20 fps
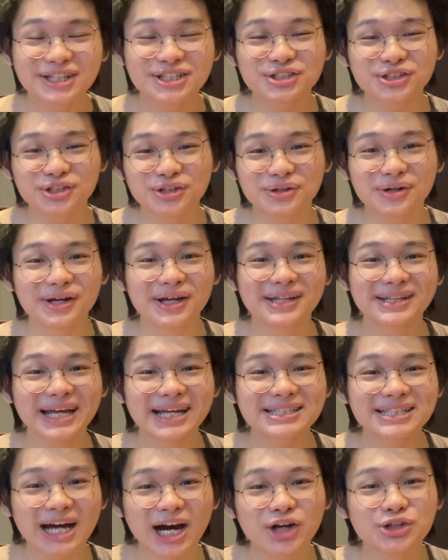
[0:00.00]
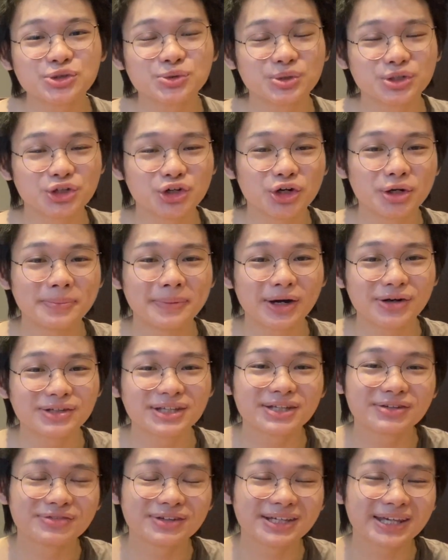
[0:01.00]
so that's how you would go about
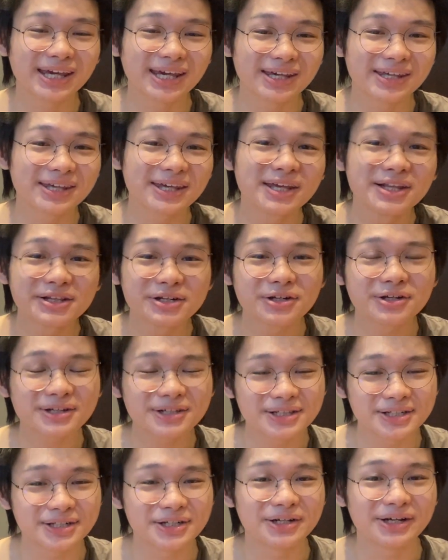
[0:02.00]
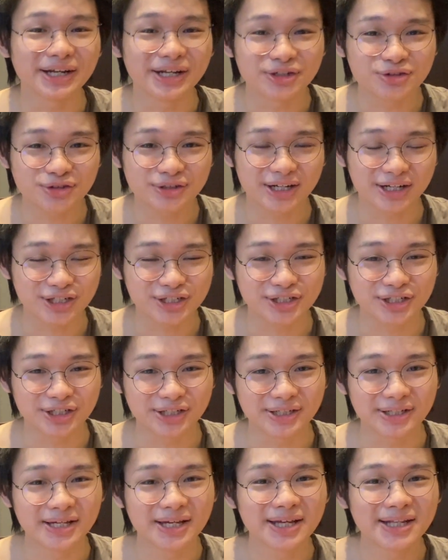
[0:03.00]
giving a killer clear
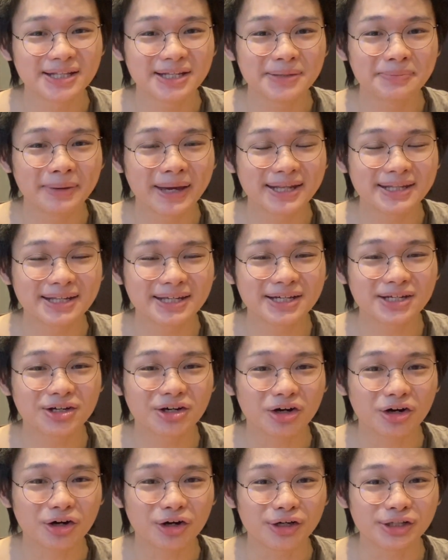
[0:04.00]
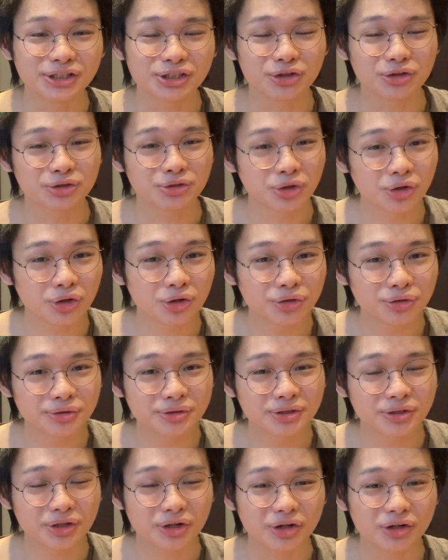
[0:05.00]
introduction, depending on your
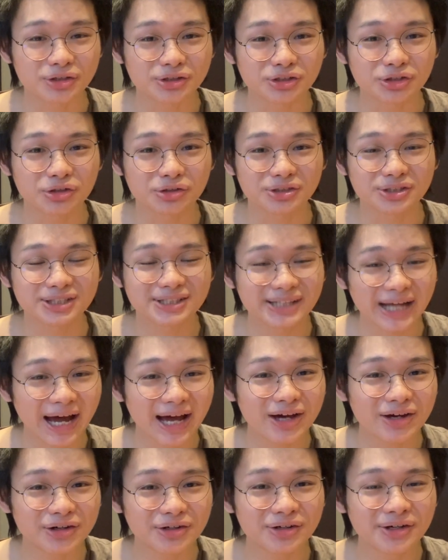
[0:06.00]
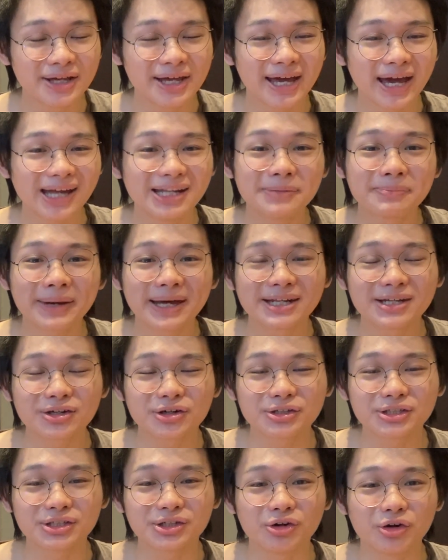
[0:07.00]
tone, on your style, and depending
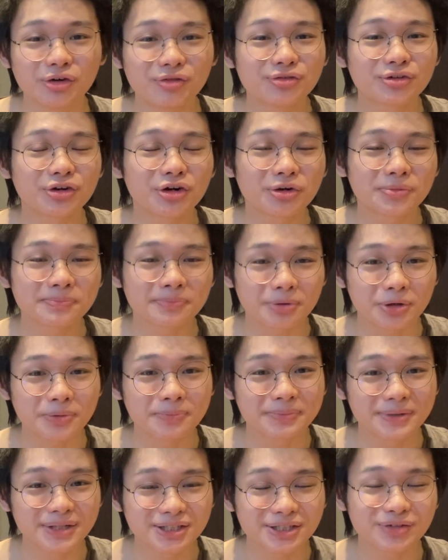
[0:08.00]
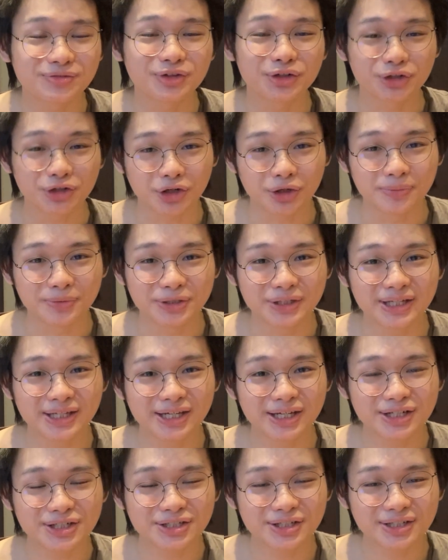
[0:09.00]
on the overall purpose of your
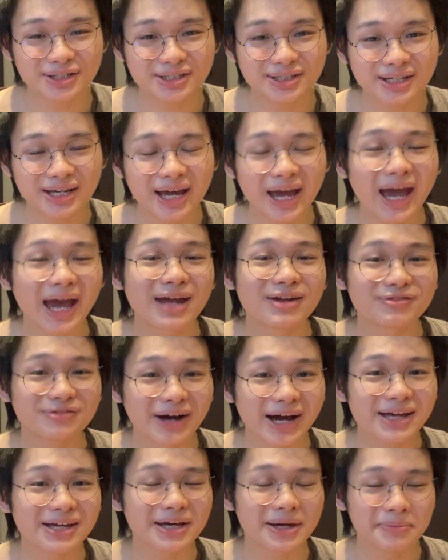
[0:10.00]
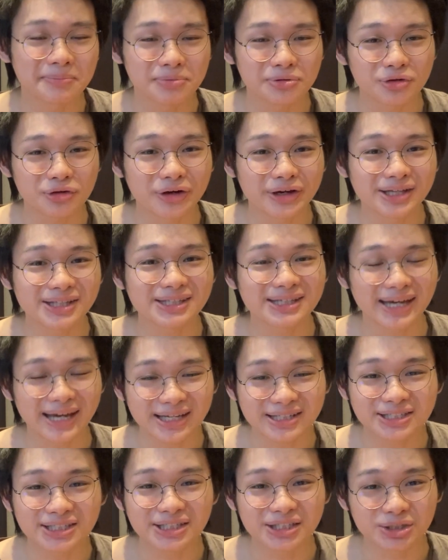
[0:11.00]
communications, and via employing the
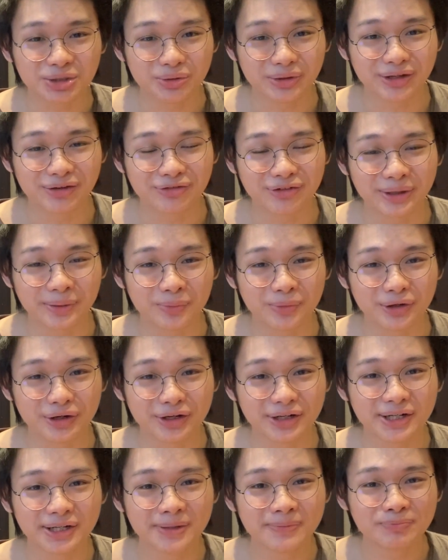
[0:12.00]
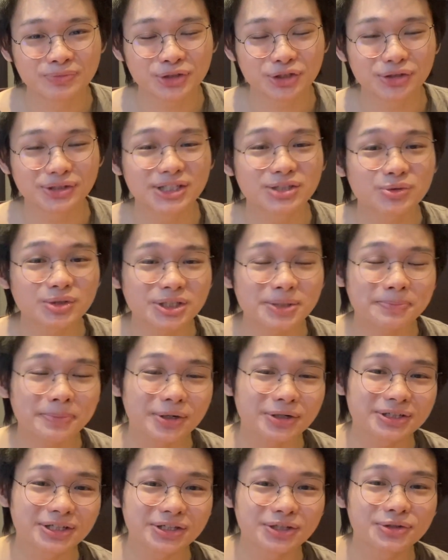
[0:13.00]
SCQA framework. So this was a
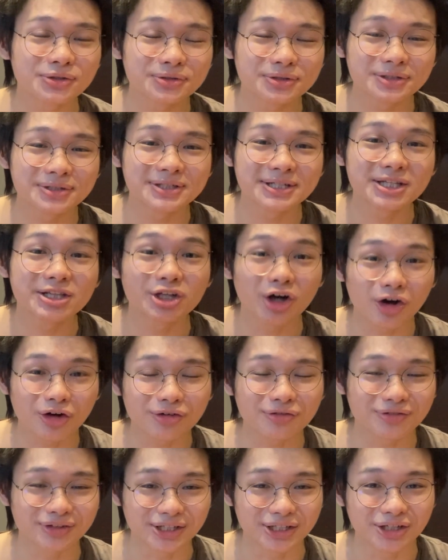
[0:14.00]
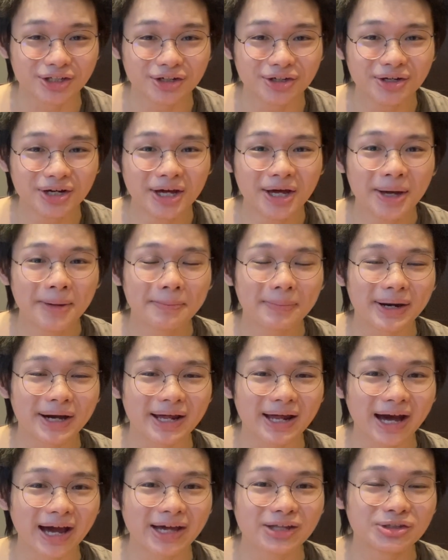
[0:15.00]
particularly long video,
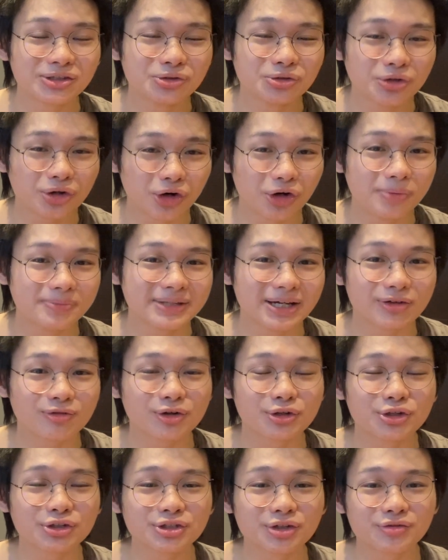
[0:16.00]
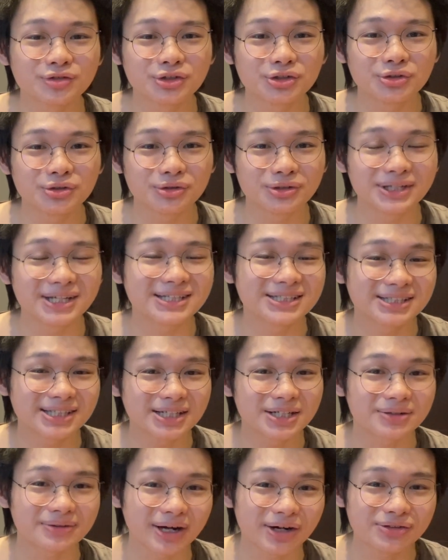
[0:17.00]
but I do hope that for those of you who did
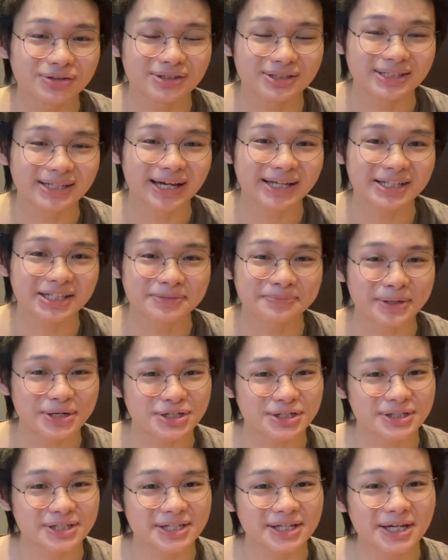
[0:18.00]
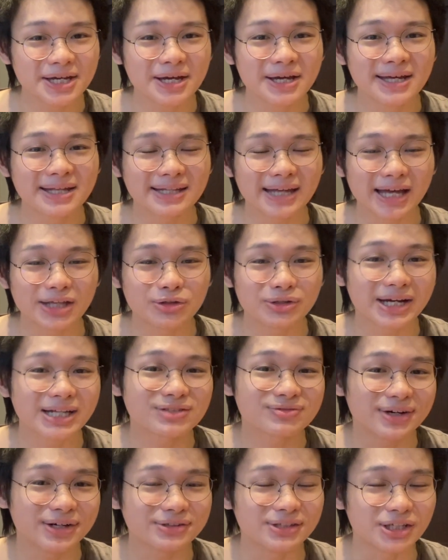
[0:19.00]
stick around to the end especially, that you
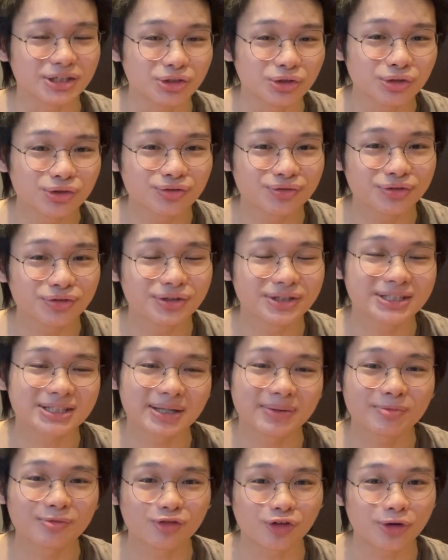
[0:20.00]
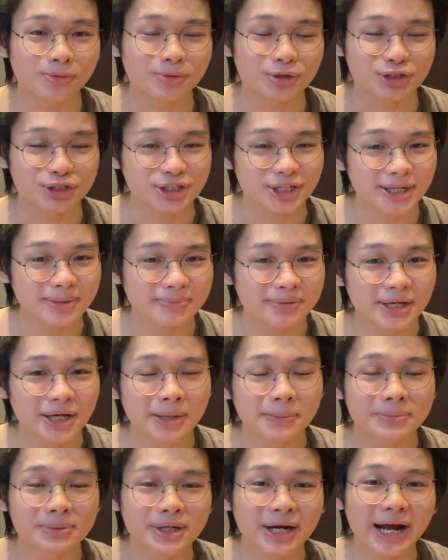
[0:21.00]
guys found it useful in some form or shape,
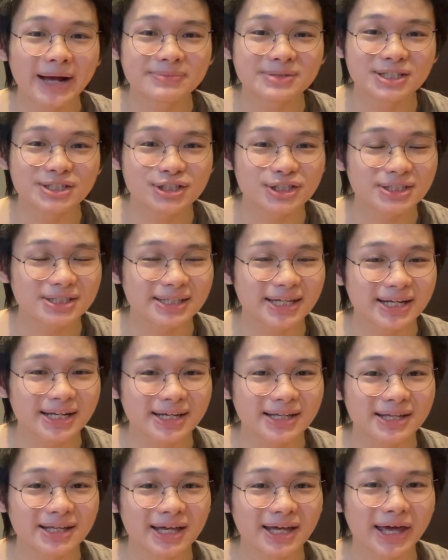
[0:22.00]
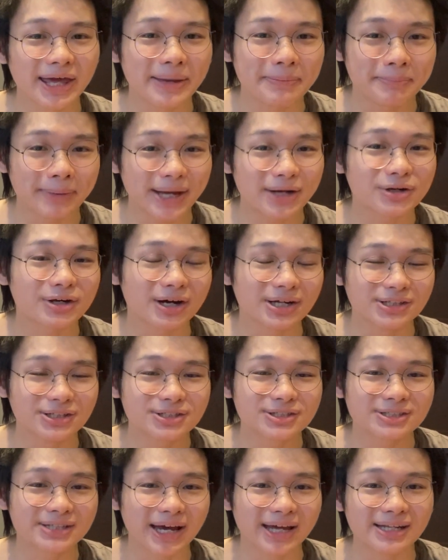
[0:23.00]
perhaps in just getting a better
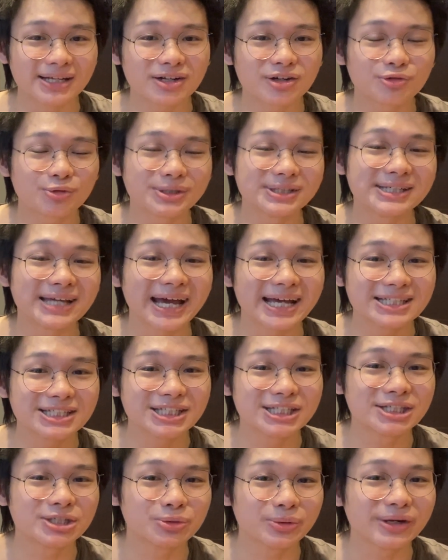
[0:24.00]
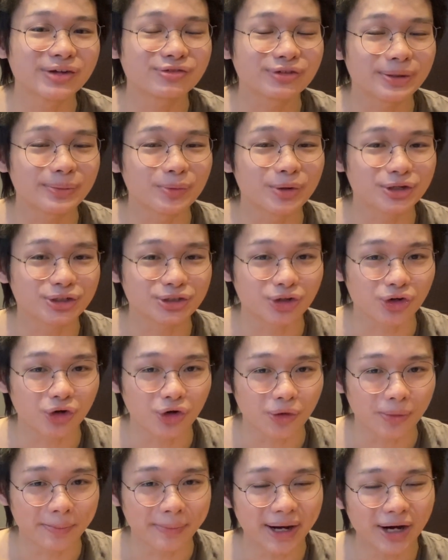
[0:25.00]
understanding of what the SCQA framework's
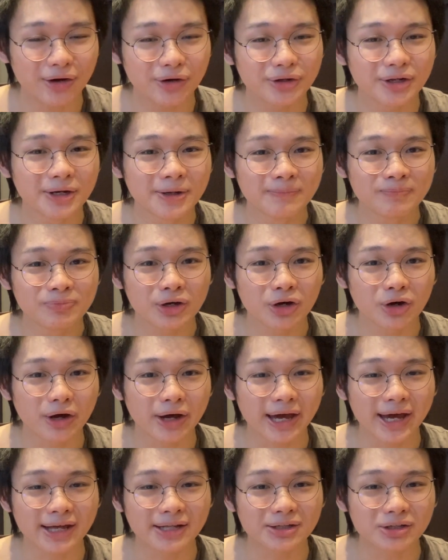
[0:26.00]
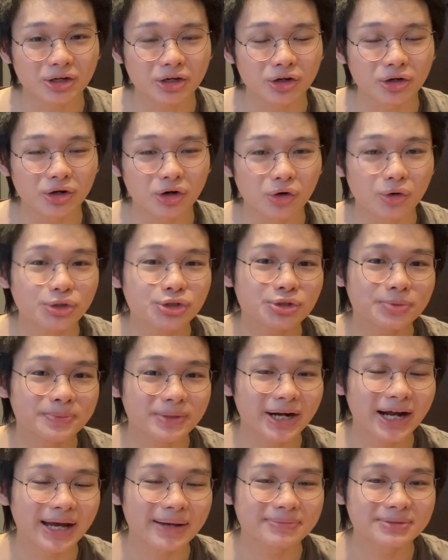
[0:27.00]
all about, and also
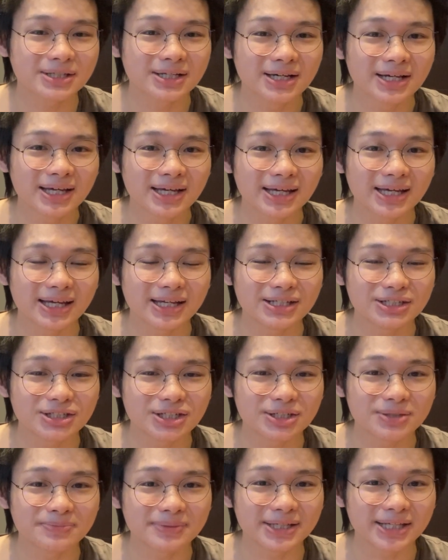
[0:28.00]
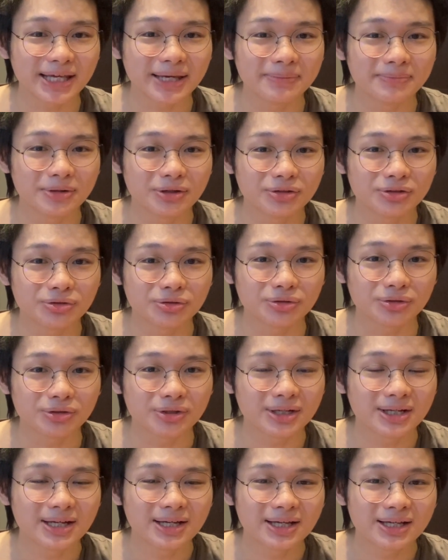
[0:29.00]
perhaps in just being able
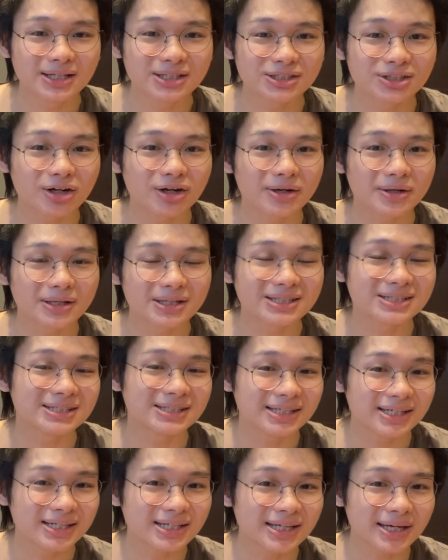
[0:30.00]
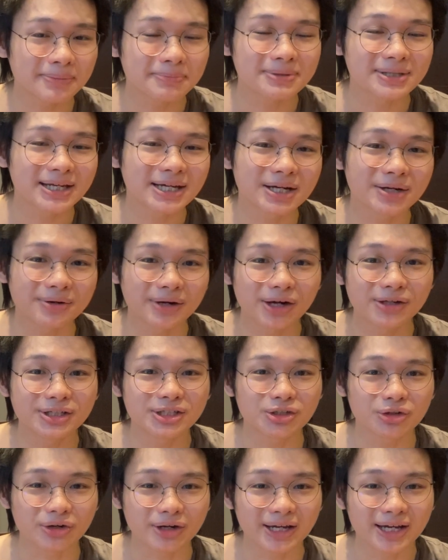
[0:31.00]
to start seeing and playing around
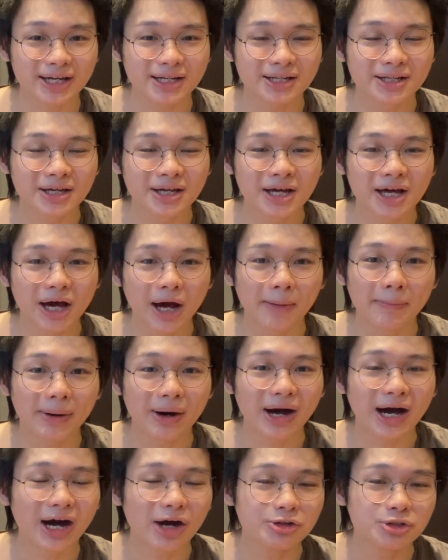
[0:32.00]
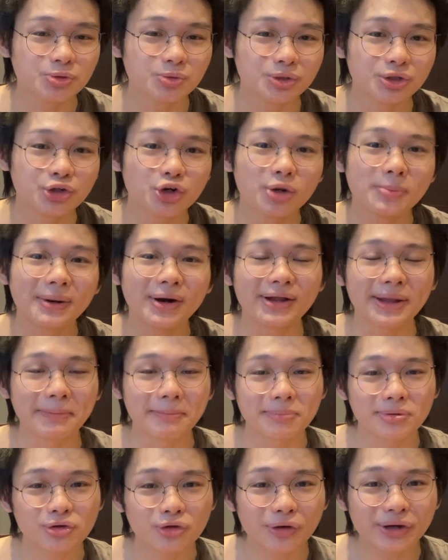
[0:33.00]
in your head about how you will go about
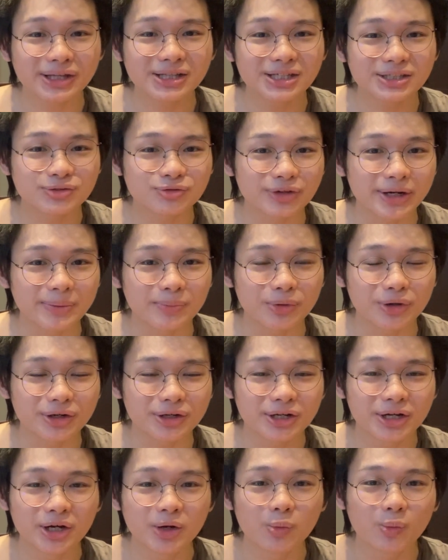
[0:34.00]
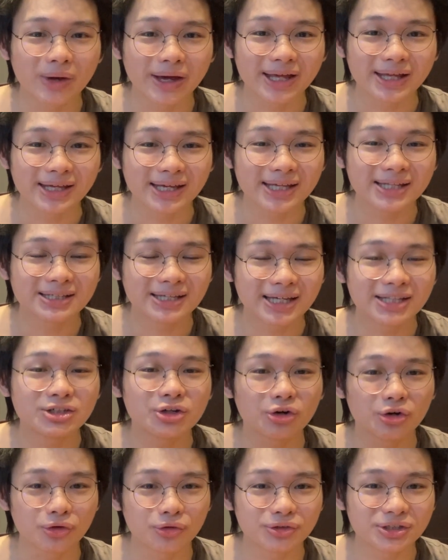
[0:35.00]
employing this framework in
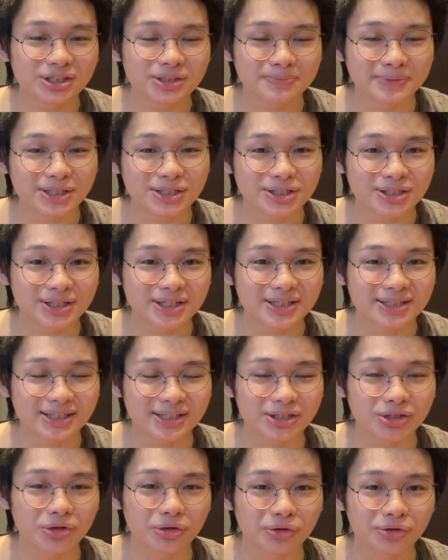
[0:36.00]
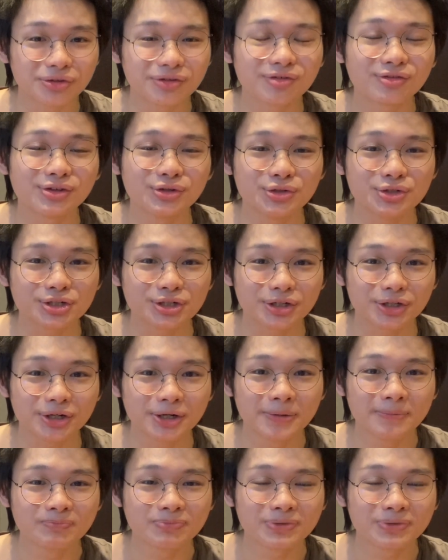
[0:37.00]
your own speeches, in your own future